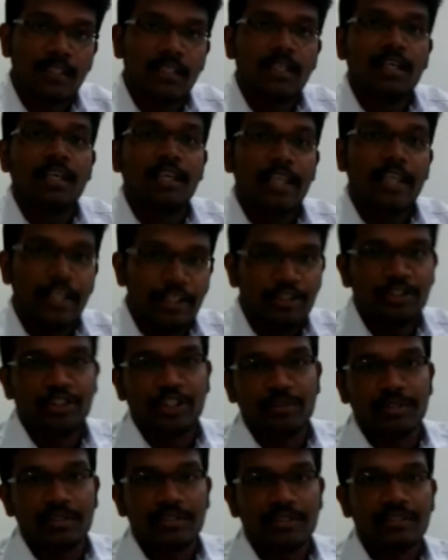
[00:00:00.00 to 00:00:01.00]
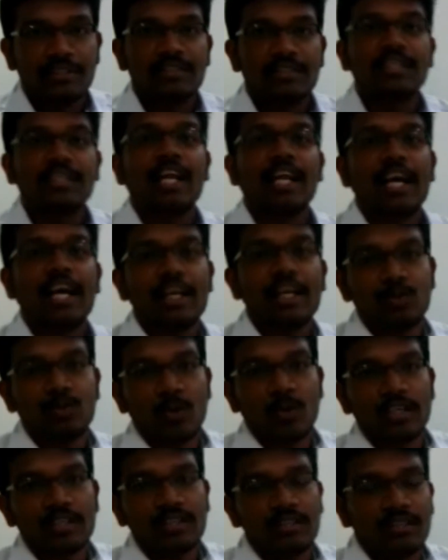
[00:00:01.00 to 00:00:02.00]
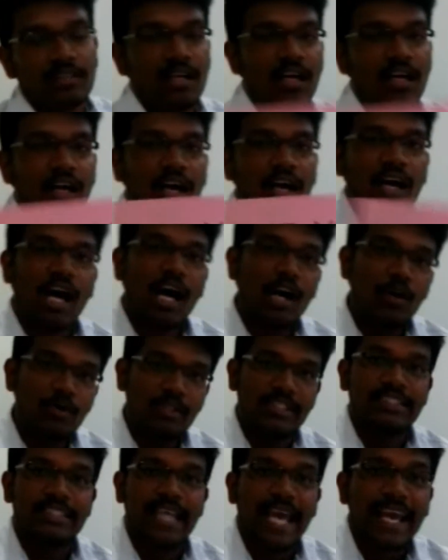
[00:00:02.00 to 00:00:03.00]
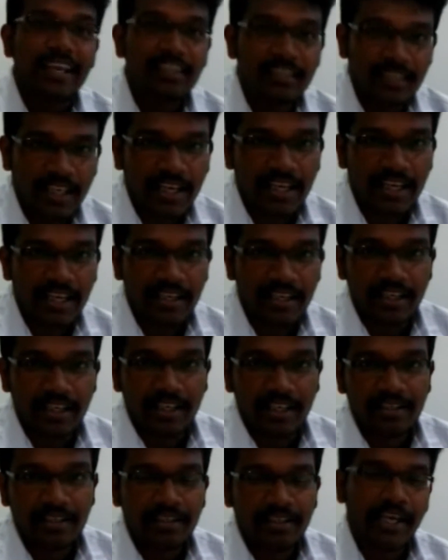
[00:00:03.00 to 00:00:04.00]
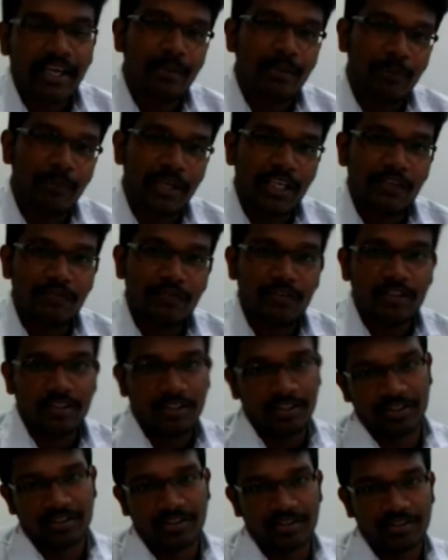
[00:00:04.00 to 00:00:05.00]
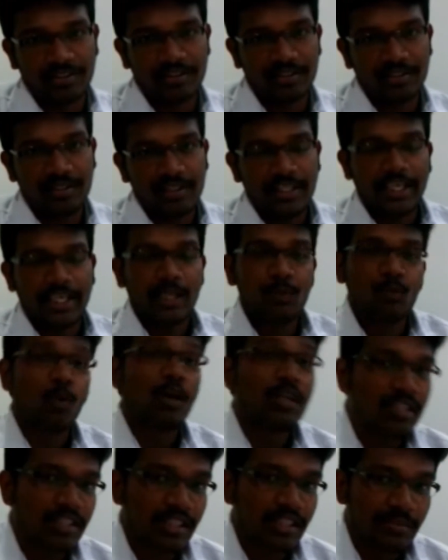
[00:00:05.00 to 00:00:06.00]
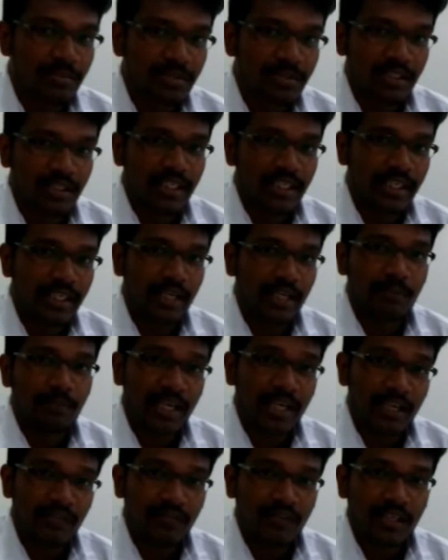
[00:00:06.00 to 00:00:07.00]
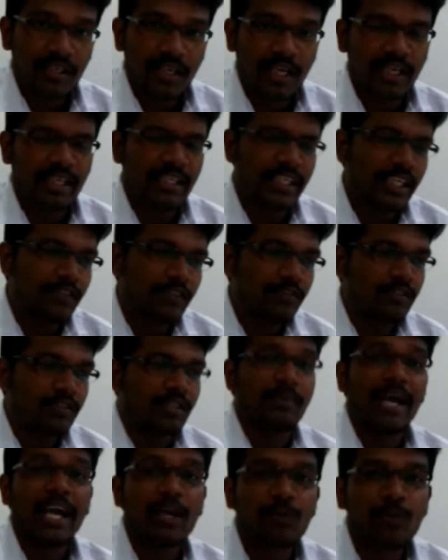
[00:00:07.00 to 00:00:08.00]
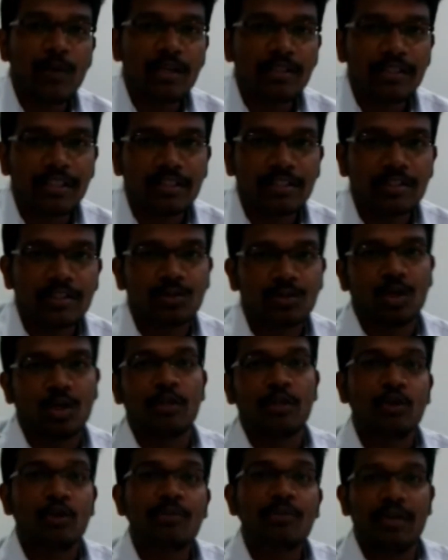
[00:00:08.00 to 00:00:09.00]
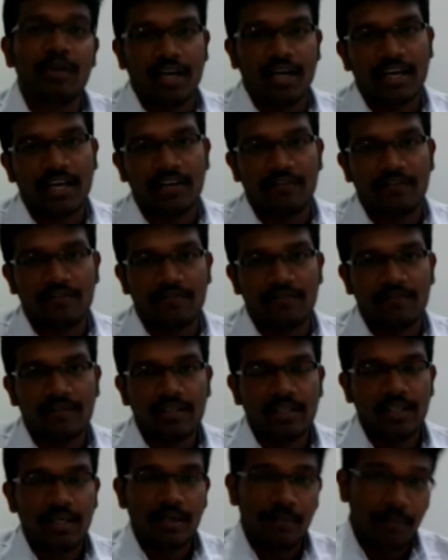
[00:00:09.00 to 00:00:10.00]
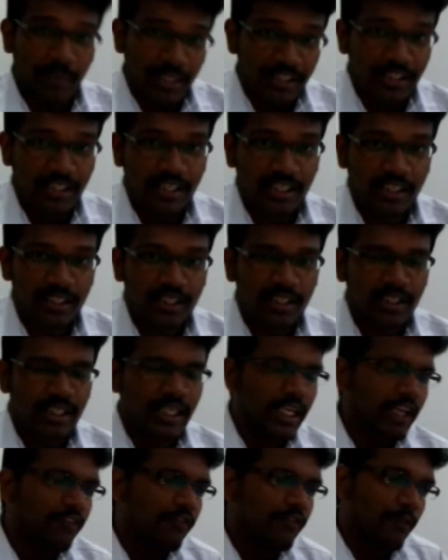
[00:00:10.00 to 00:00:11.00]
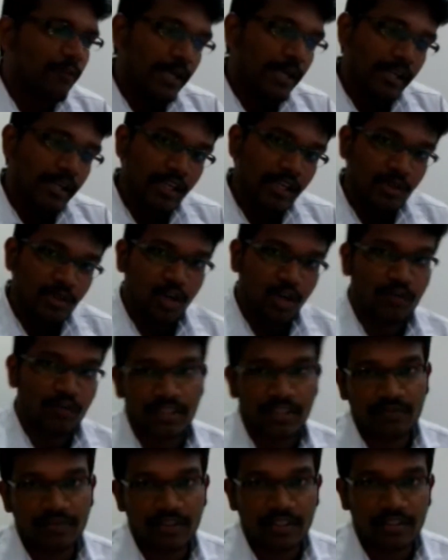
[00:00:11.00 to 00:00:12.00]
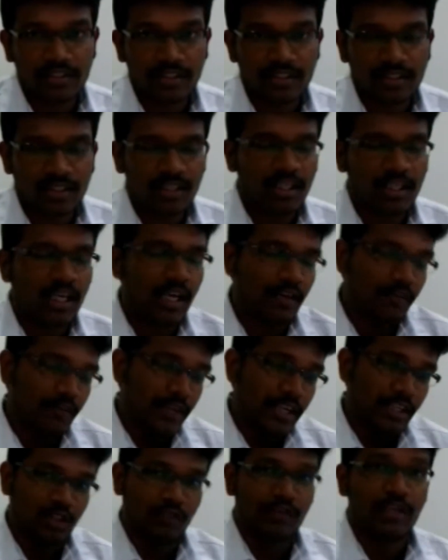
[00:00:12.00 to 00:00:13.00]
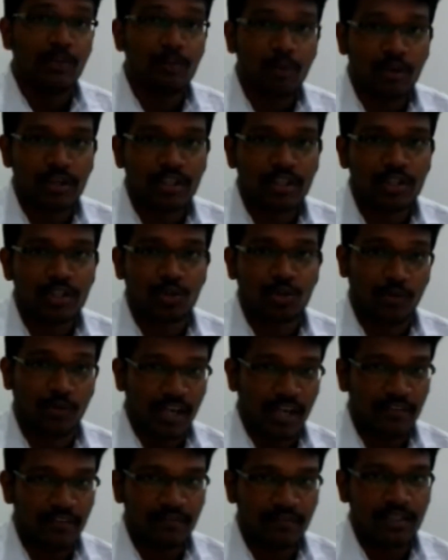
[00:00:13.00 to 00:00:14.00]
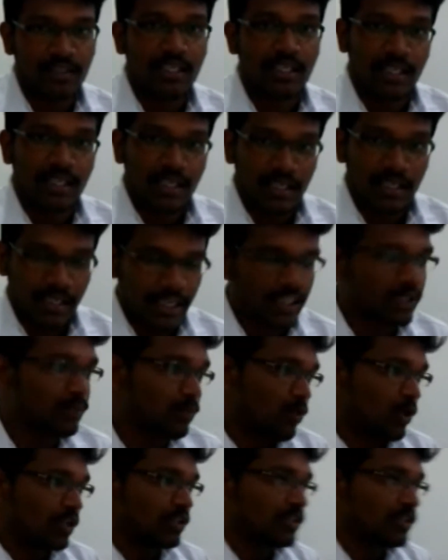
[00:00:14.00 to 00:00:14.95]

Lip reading: Ladies and gentlemen, the last one, how this XNA can benefit us? In what terms it can benefit and give some advantages to our human life? Basically, there's various of differences and various of importance to our life. Let's move on.